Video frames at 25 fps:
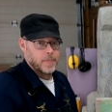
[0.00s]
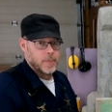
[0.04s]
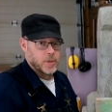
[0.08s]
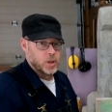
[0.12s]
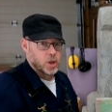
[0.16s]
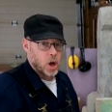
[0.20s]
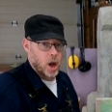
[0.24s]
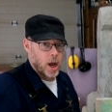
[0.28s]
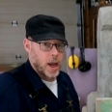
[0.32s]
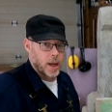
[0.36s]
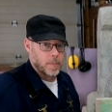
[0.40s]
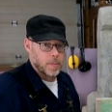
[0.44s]

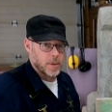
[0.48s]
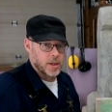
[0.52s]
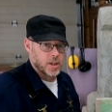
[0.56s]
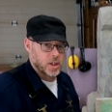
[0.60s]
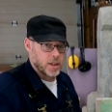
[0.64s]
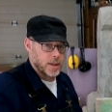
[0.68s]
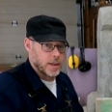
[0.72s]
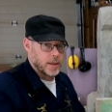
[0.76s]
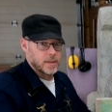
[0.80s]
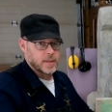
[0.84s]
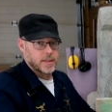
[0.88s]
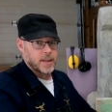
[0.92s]
giant
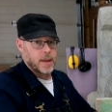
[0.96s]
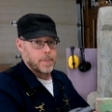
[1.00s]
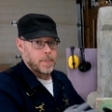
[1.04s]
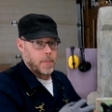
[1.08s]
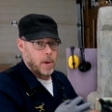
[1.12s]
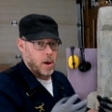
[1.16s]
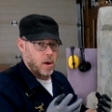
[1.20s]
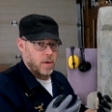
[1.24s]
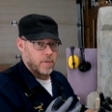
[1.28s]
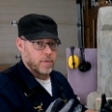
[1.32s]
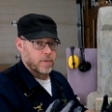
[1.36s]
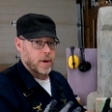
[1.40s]
machines that
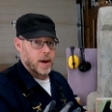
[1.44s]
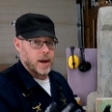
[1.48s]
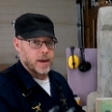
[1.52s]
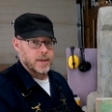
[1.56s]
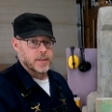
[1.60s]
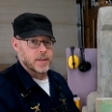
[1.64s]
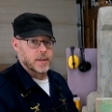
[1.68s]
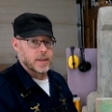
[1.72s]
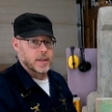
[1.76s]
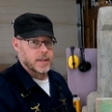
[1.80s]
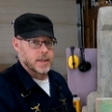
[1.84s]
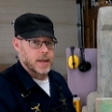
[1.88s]

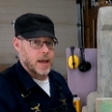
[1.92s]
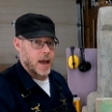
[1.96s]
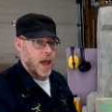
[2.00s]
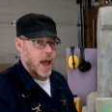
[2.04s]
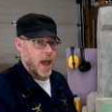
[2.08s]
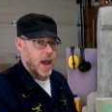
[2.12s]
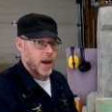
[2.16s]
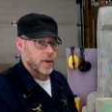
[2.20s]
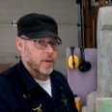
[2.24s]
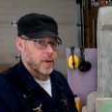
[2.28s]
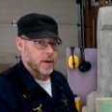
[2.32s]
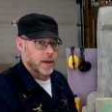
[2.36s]
pulverize it into
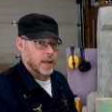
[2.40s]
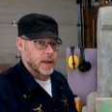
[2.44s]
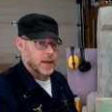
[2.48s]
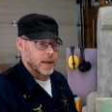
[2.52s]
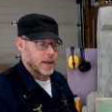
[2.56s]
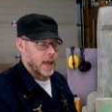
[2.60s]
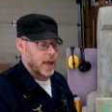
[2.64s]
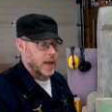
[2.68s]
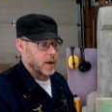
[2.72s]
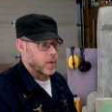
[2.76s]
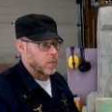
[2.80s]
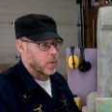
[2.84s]
aggregate
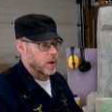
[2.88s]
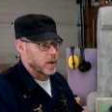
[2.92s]
again,